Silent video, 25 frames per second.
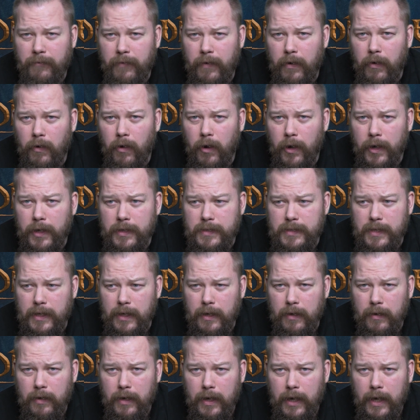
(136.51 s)

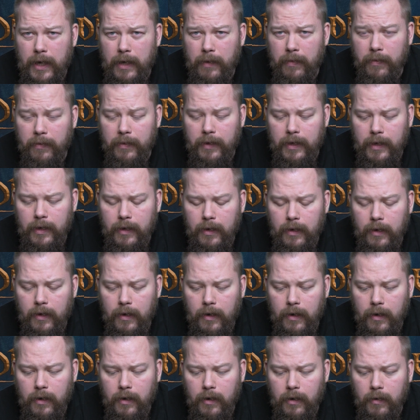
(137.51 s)
variety in the
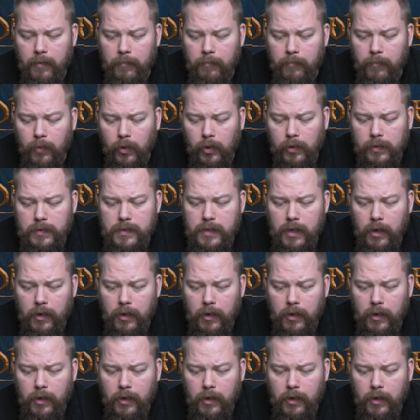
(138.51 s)
models.